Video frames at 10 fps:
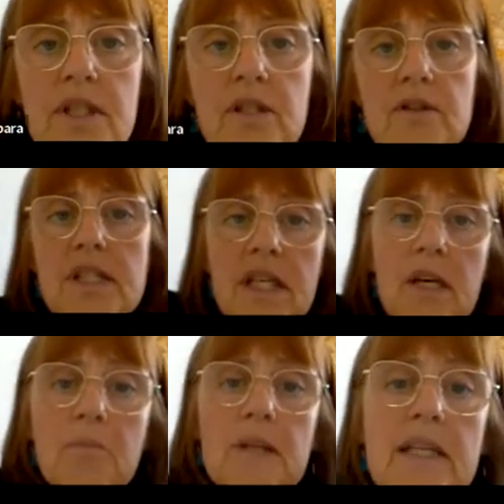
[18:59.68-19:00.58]
Seeing
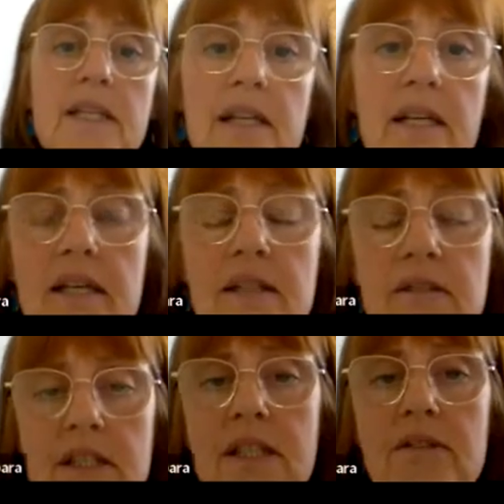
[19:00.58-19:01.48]
a police car
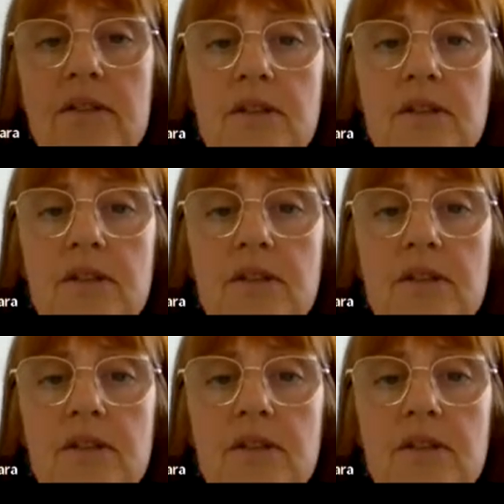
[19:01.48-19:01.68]
going down the